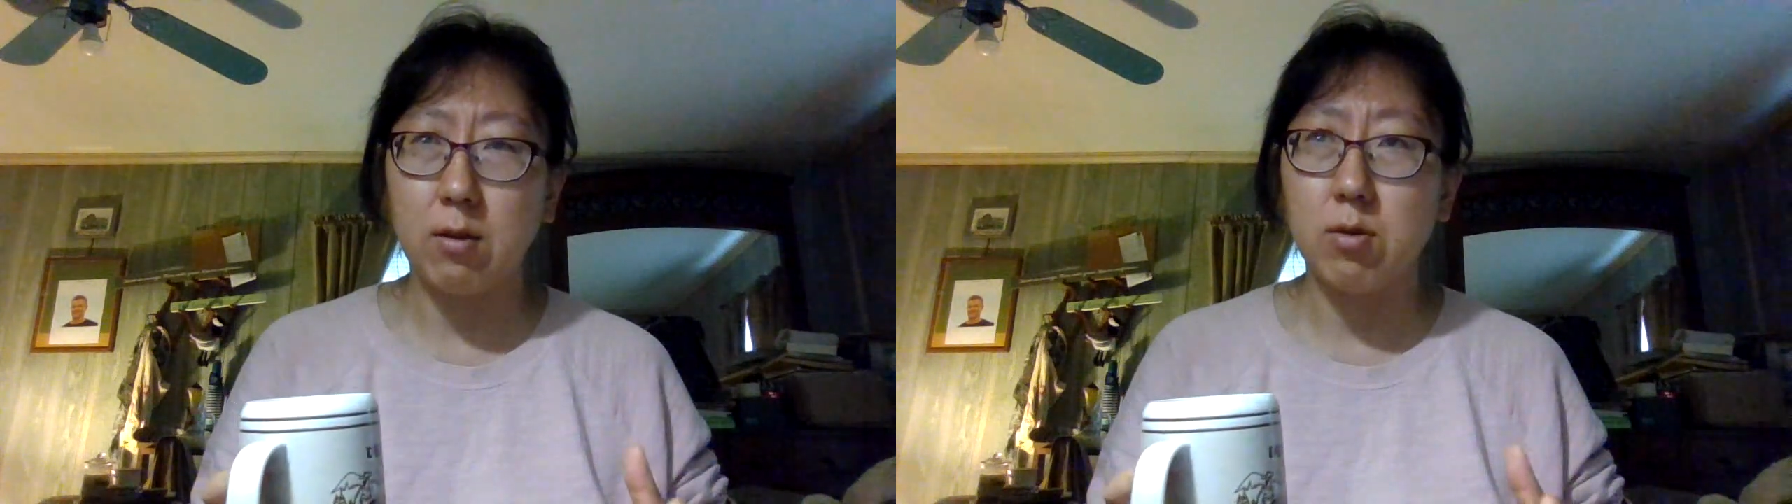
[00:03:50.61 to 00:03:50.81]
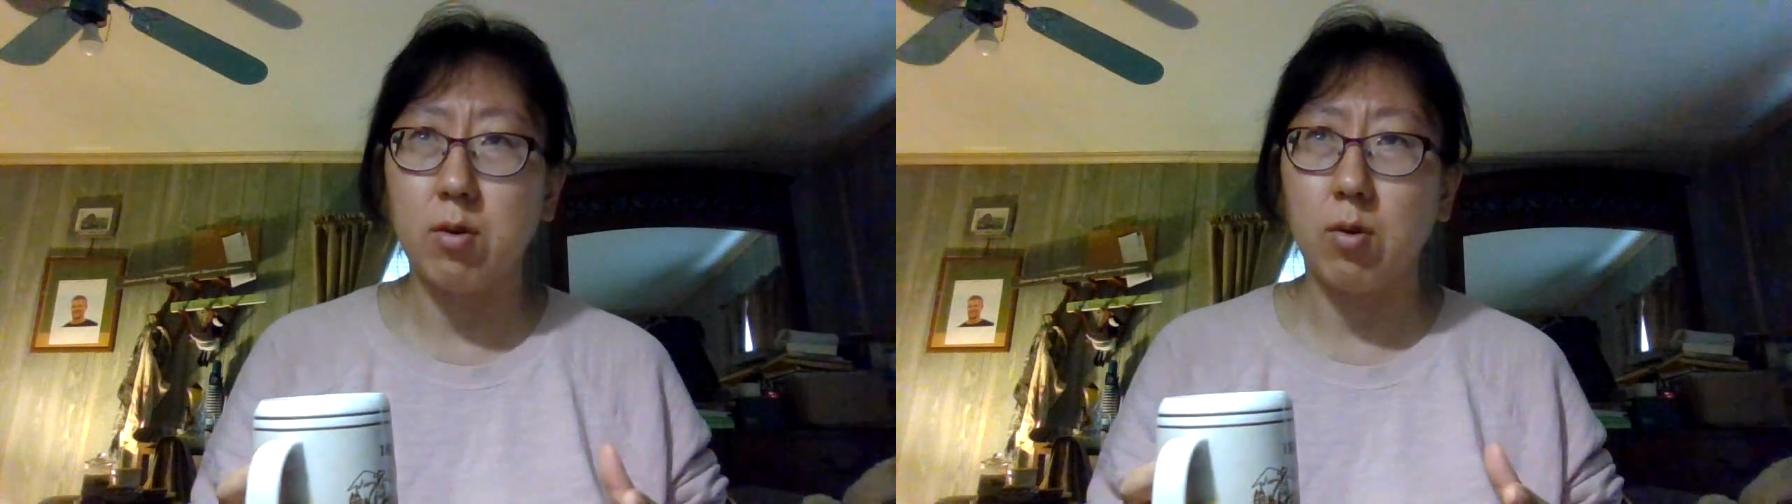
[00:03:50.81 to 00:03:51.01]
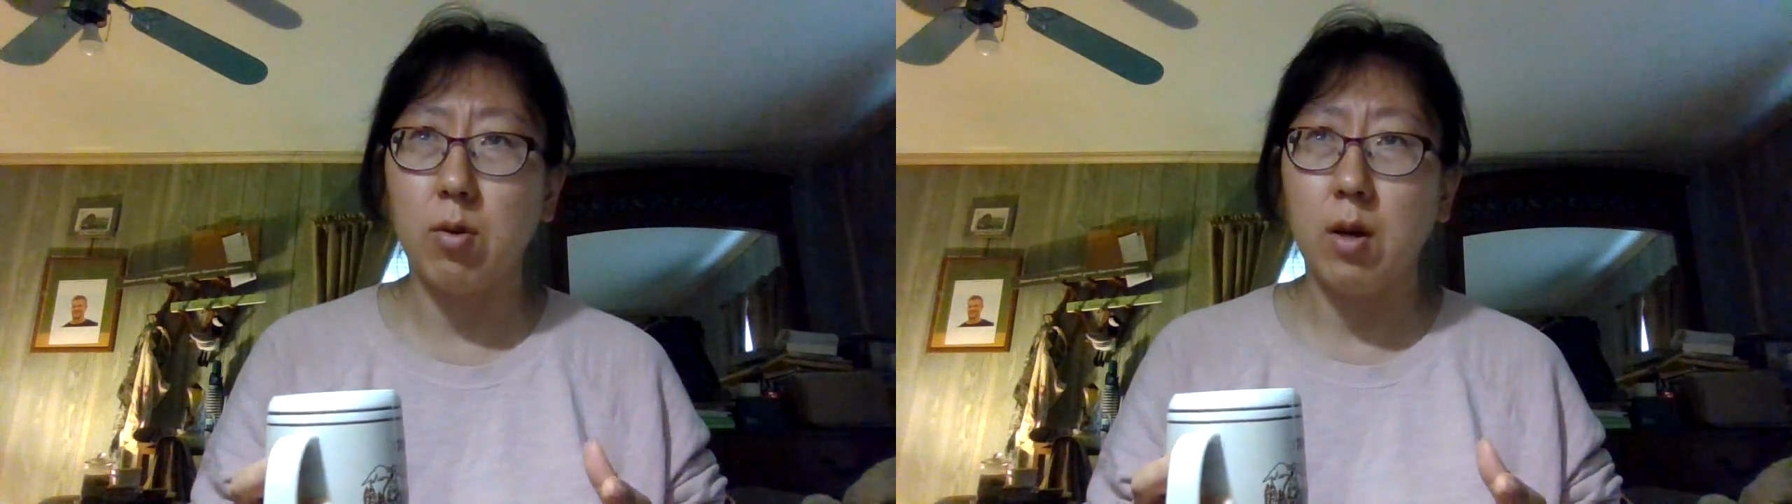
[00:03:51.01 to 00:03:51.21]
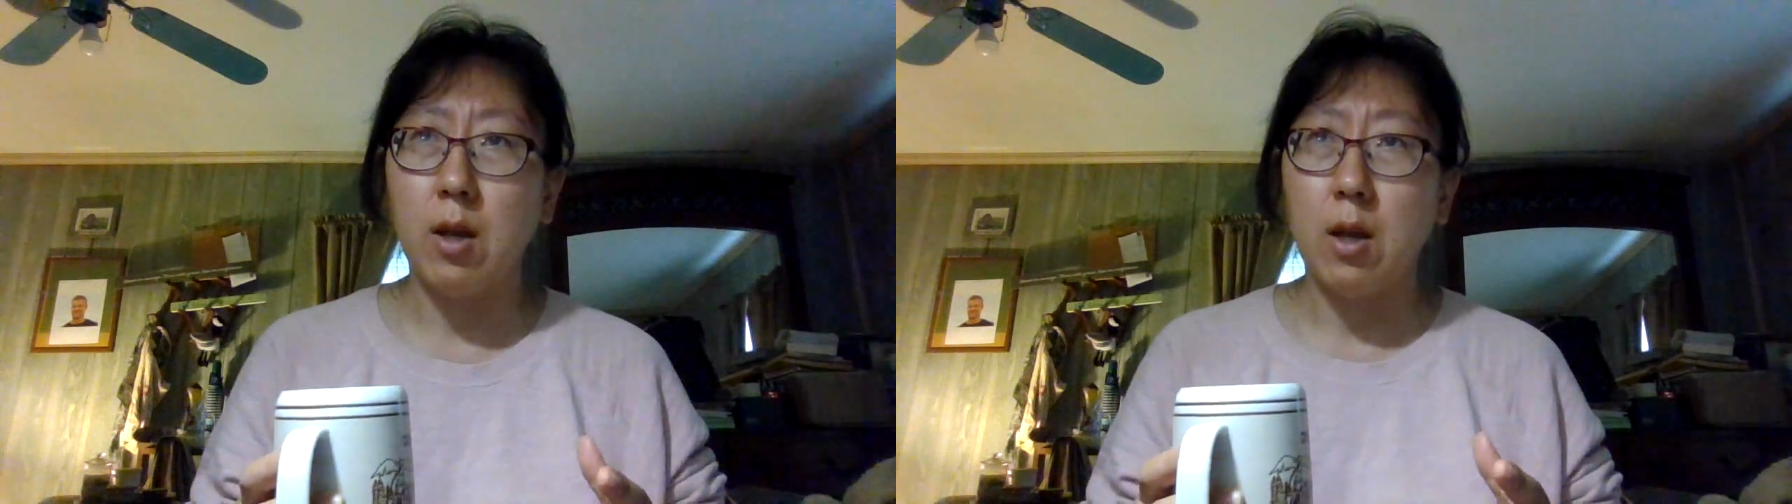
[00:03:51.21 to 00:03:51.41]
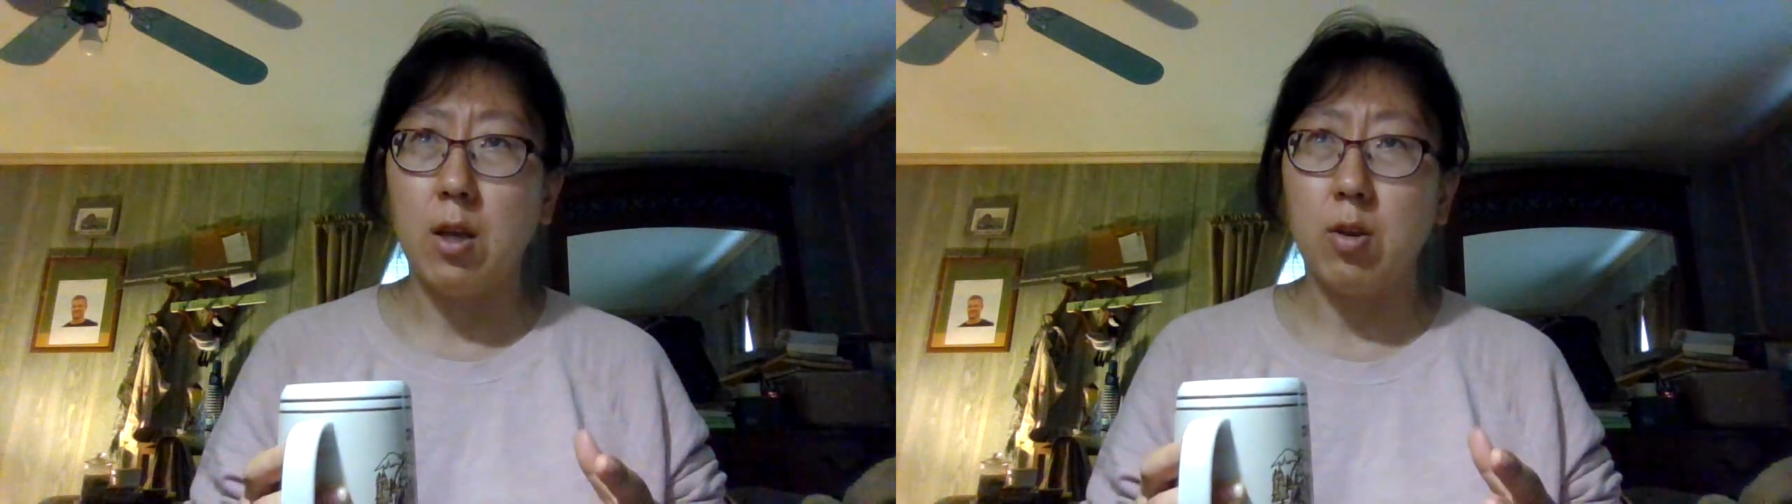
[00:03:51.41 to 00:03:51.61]
so
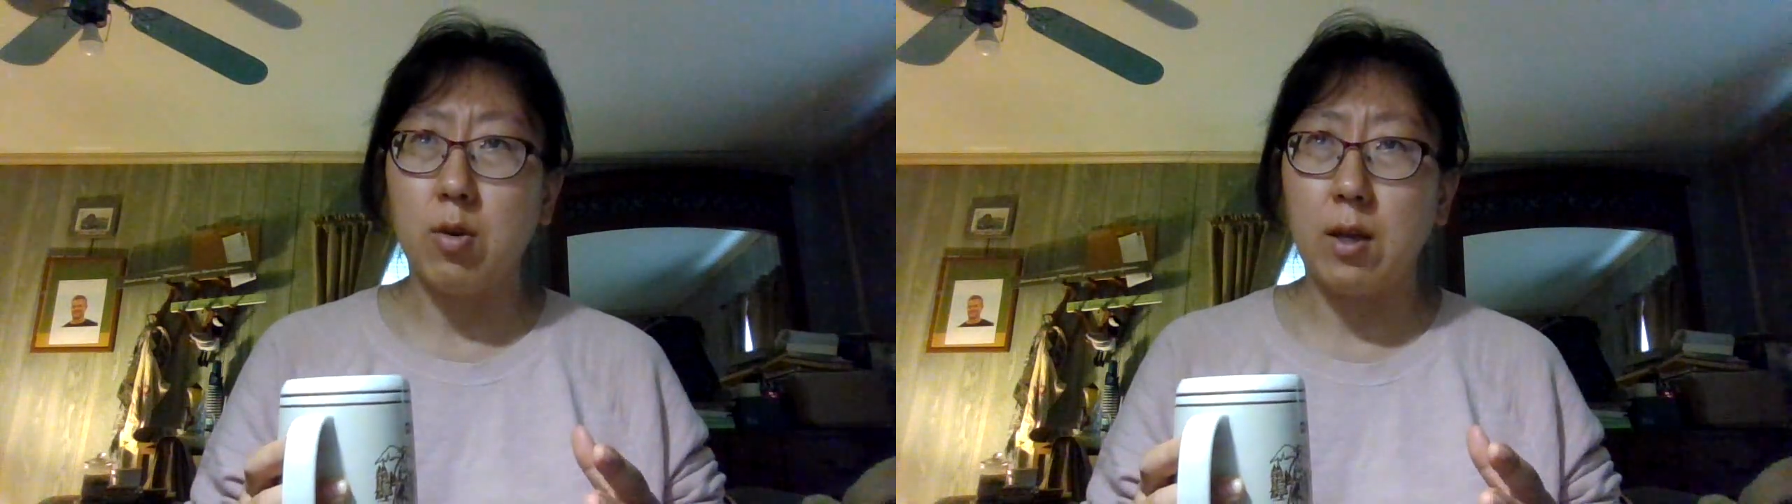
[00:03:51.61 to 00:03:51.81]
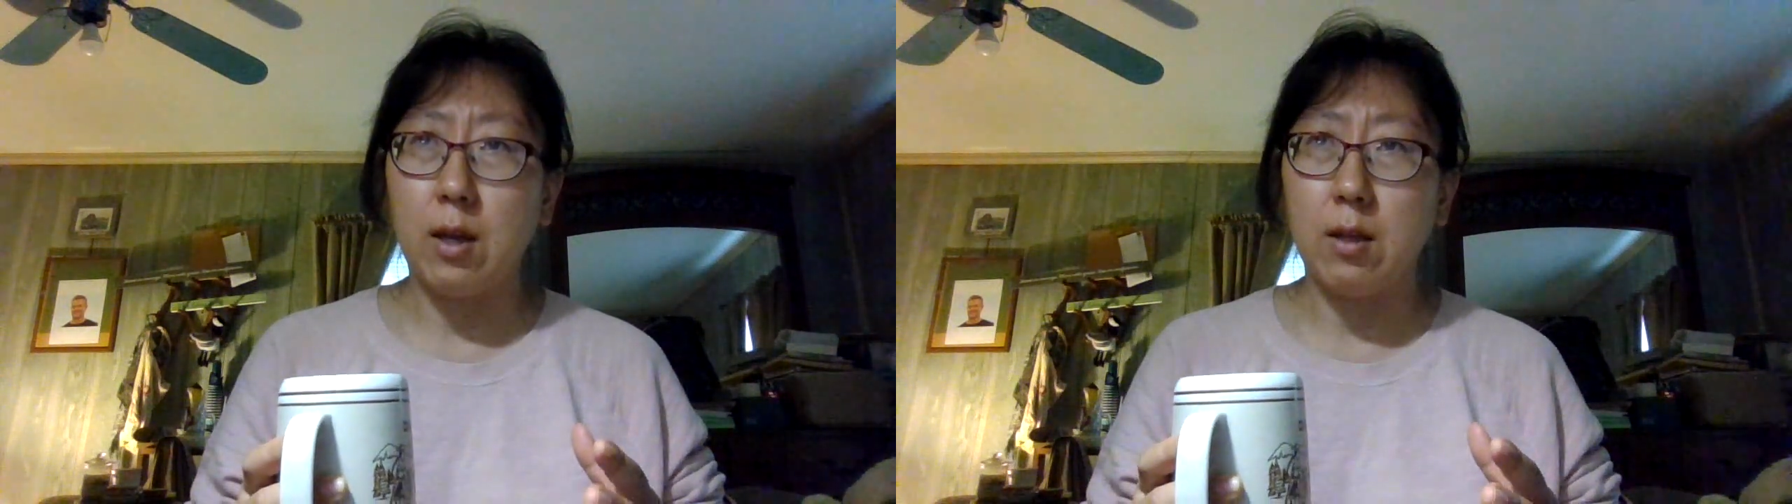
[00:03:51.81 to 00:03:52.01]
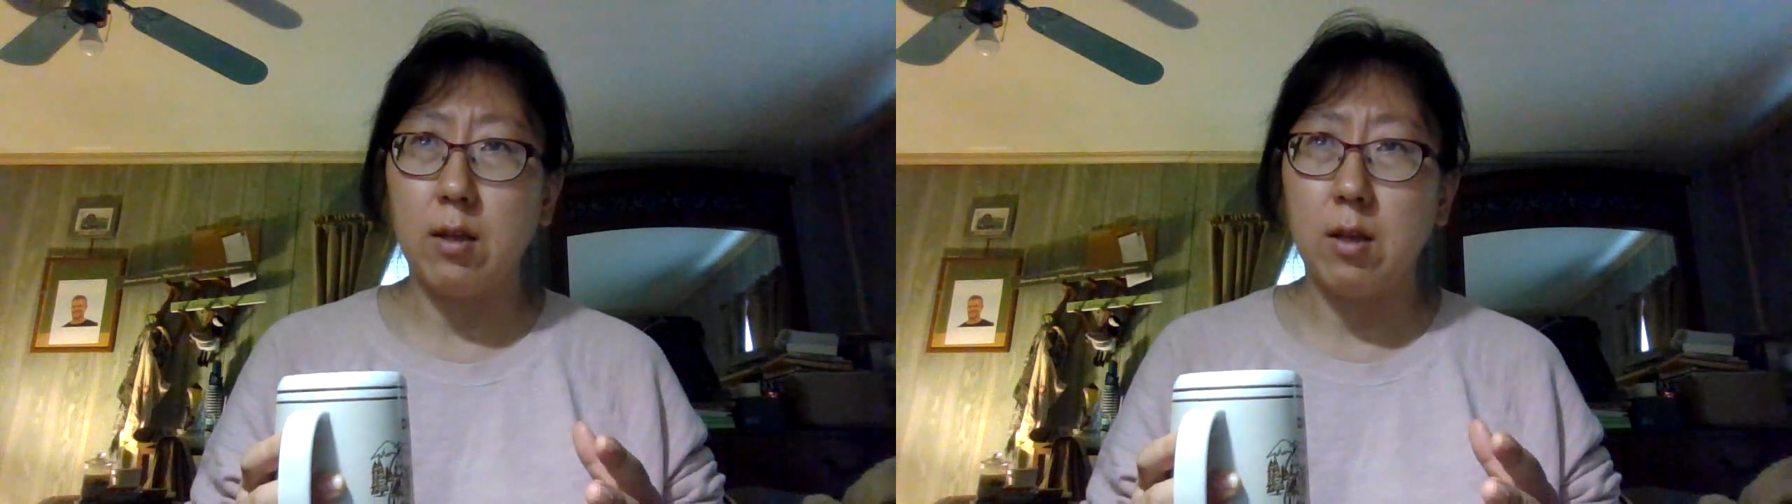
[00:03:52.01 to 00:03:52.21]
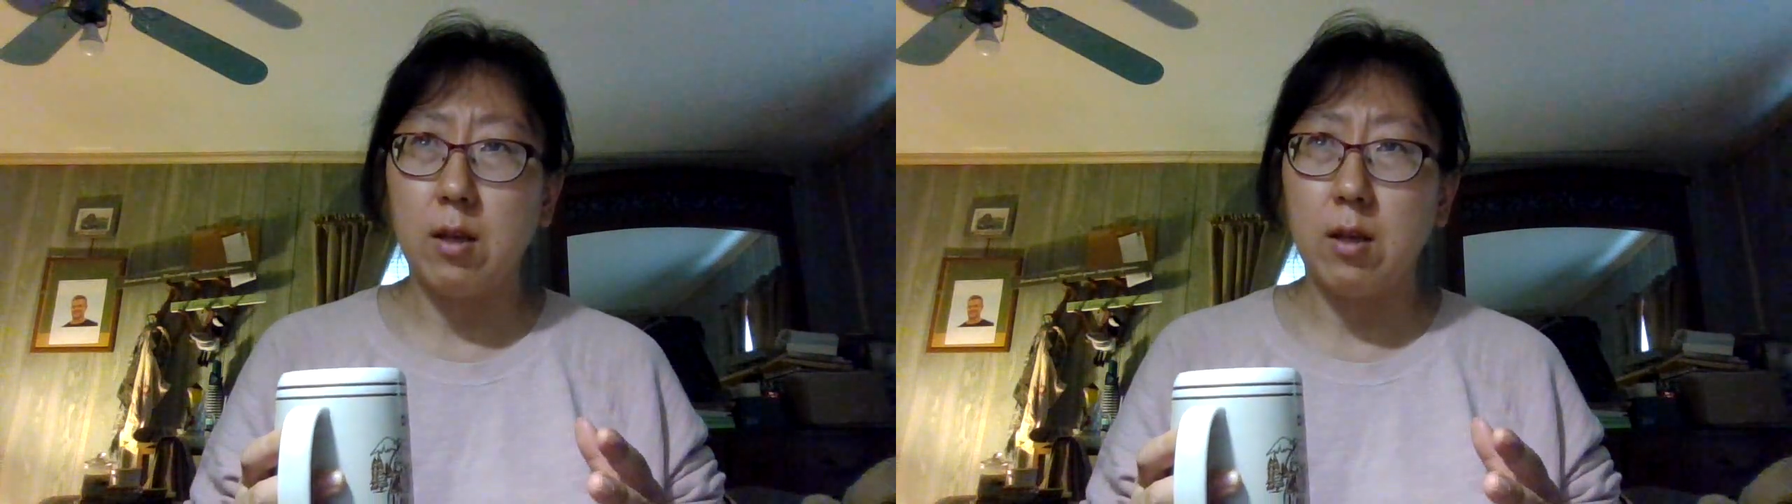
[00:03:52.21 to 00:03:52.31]
you can